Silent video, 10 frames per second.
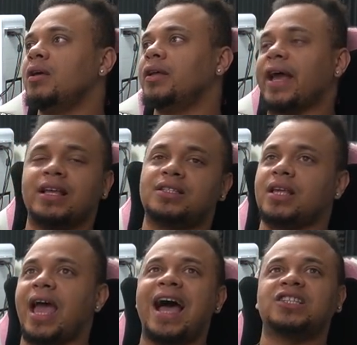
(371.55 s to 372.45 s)
Yeah,
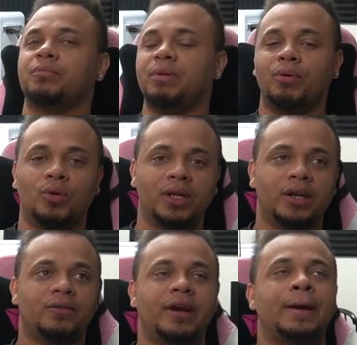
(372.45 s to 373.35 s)
it has to be Broly,
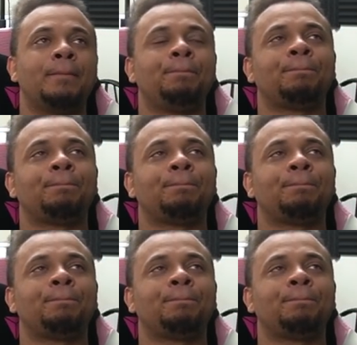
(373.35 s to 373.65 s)
right?